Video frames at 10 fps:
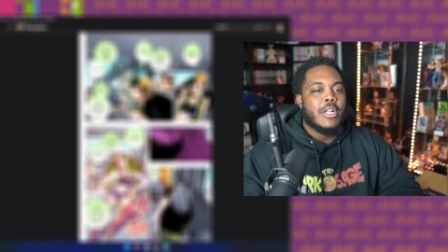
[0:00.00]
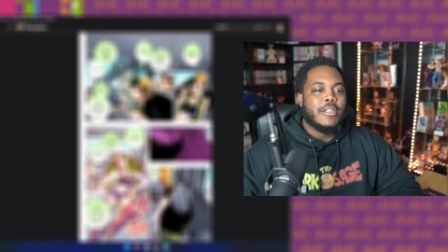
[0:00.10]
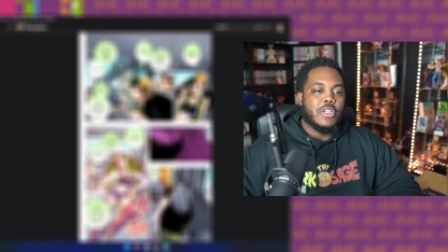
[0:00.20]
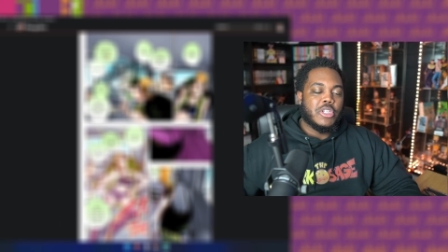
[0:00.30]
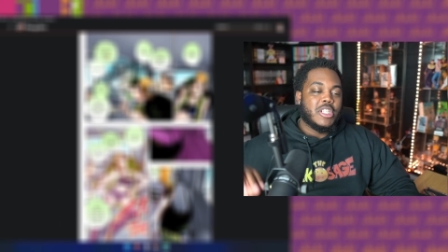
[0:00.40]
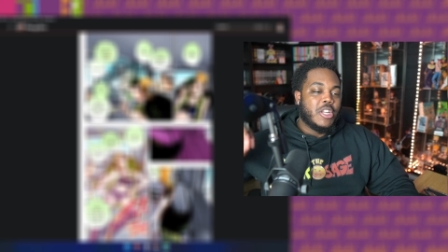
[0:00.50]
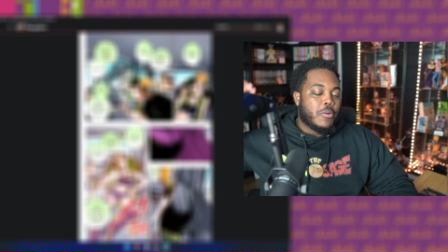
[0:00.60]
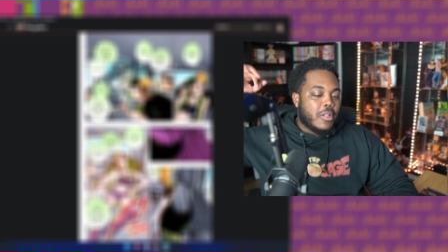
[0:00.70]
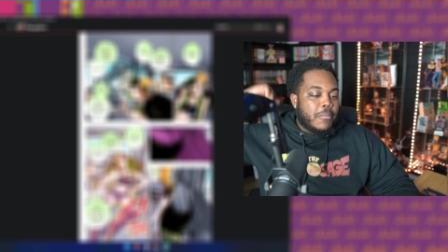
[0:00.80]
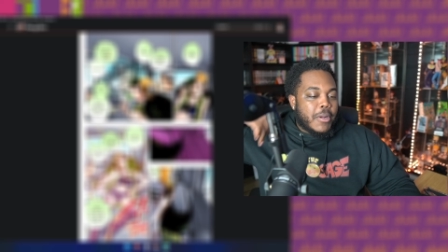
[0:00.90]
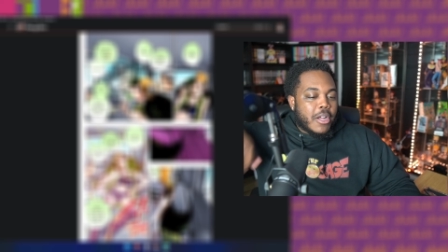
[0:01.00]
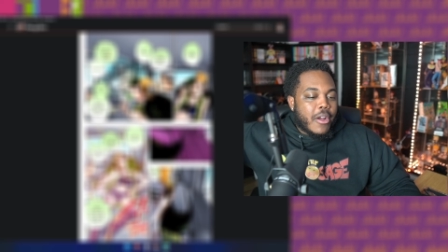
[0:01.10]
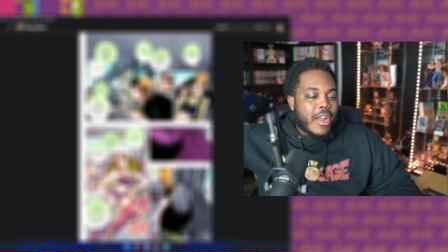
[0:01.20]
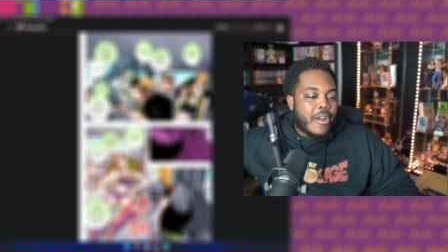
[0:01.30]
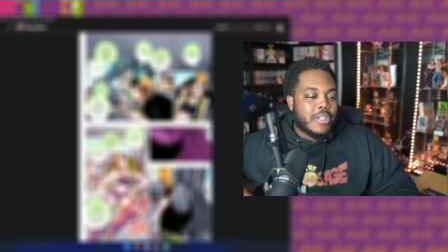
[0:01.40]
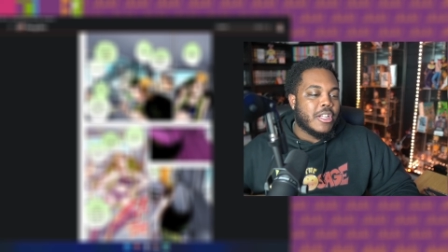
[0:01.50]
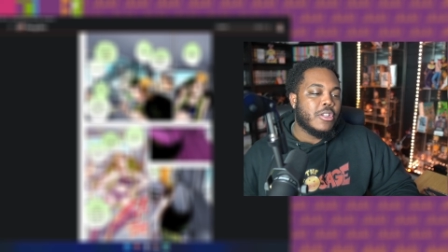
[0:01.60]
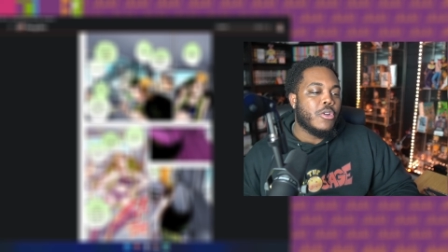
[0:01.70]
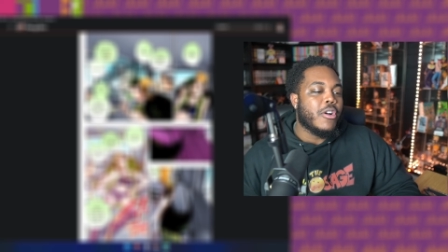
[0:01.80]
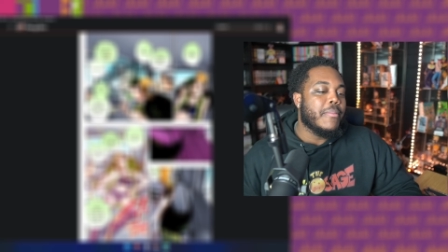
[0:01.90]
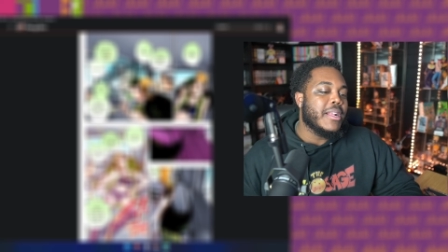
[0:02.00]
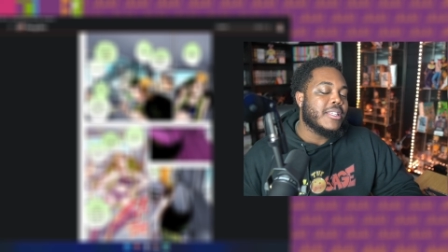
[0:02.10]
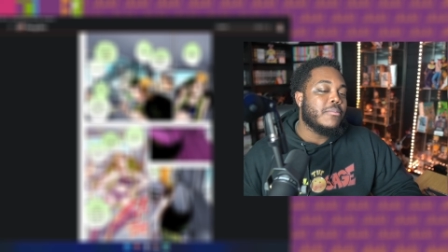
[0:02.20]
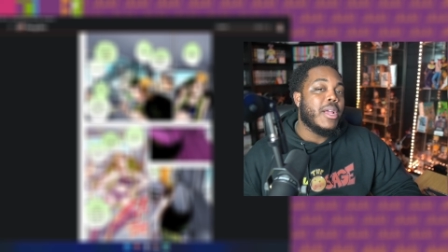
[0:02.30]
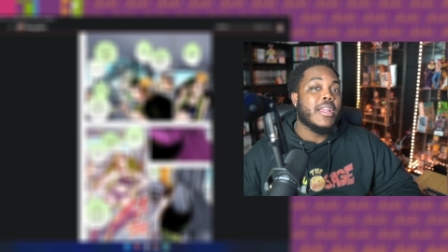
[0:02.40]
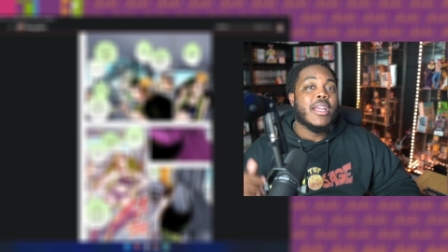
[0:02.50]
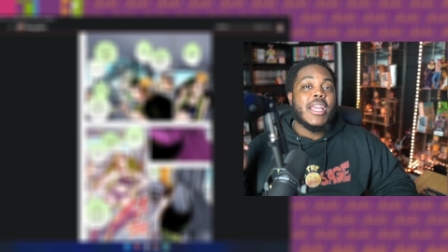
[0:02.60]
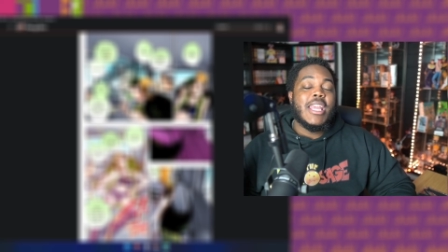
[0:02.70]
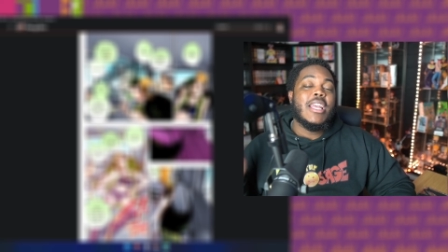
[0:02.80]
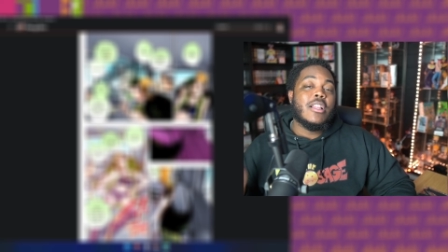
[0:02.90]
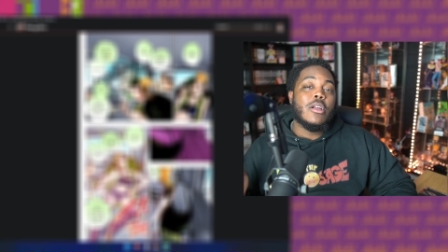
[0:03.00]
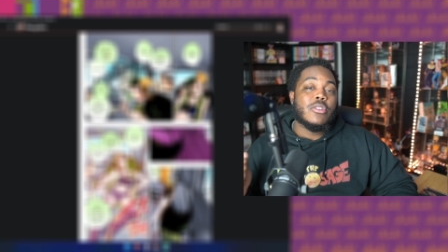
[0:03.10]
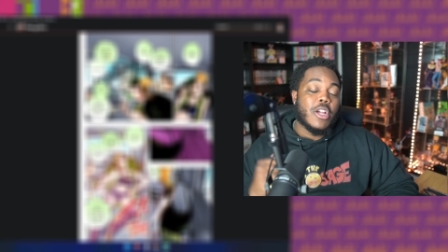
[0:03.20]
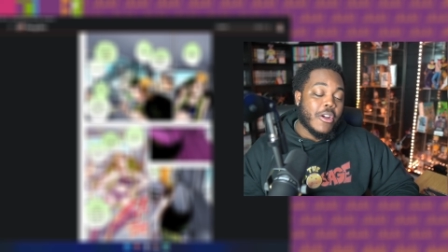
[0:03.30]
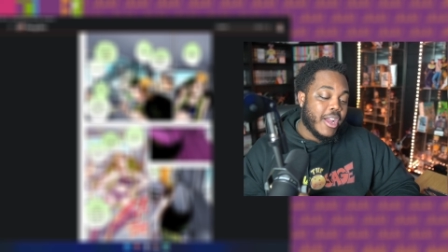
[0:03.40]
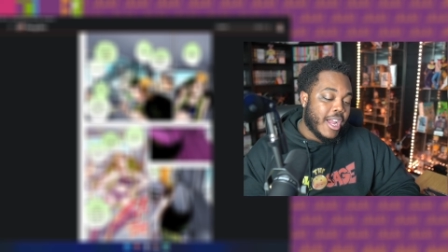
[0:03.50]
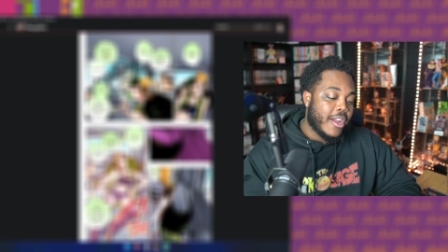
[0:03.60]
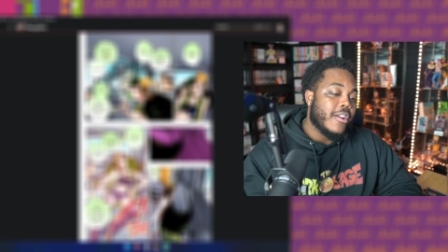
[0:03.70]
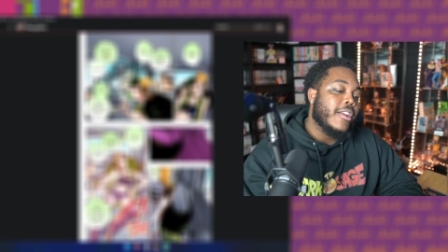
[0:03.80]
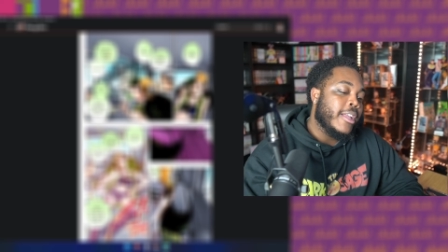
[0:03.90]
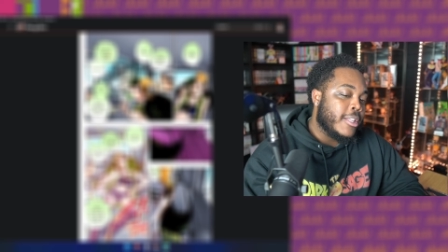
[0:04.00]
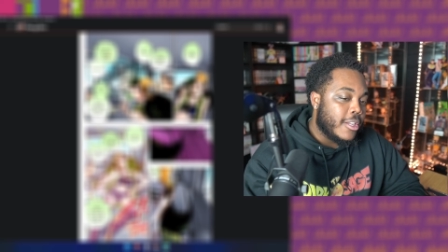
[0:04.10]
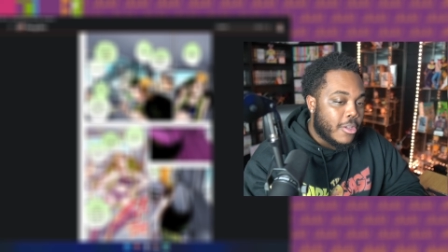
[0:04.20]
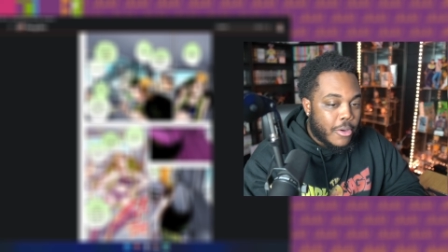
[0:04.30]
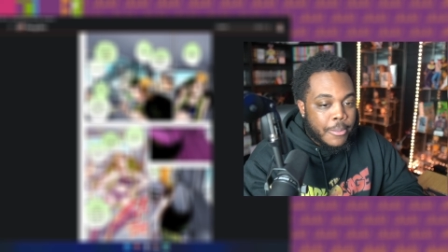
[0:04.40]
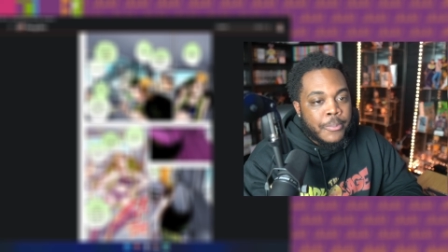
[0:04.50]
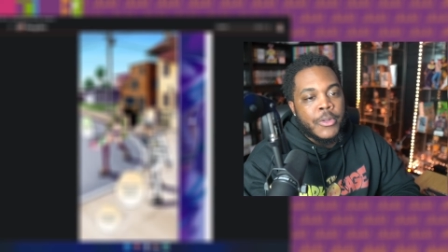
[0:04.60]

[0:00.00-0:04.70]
so she secretly put her hair into the door, made it seem like he closed her hair into the door.